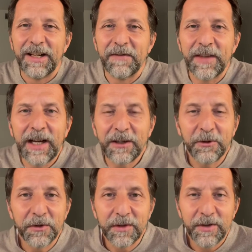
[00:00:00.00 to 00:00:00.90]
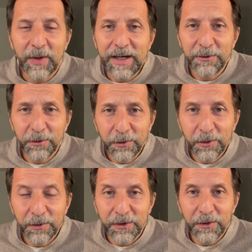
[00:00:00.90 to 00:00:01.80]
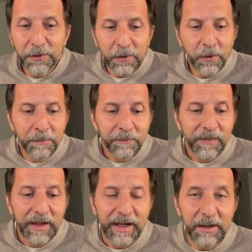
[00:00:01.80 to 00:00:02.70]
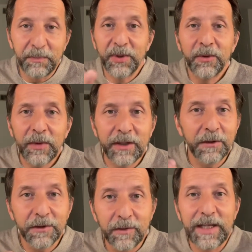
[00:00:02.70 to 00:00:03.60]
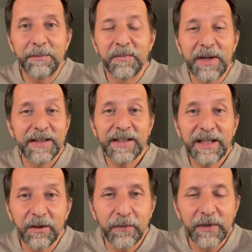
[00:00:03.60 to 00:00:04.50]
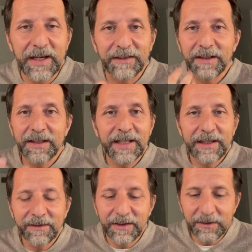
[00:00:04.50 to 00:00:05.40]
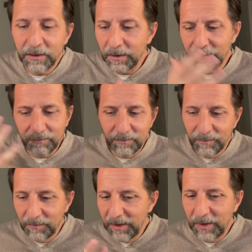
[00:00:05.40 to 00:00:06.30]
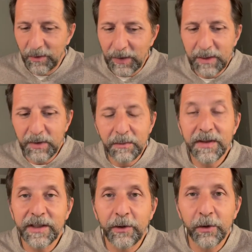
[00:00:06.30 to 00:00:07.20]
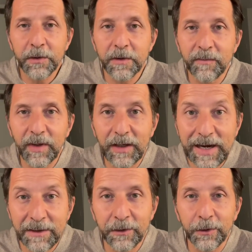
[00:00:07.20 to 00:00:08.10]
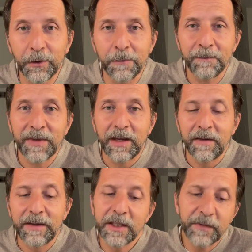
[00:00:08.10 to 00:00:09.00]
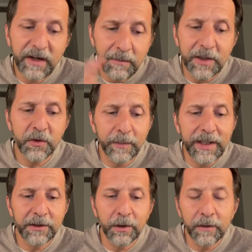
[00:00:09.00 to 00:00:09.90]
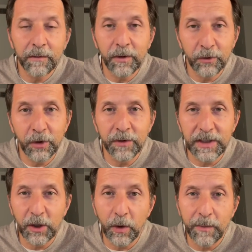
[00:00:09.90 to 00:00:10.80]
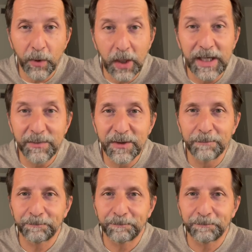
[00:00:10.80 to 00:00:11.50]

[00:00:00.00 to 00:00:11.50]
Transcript: that I could try to do to help you and also help myself understand this uh, incredibly mysterious canto that's very much based on, on John's Apocalypse.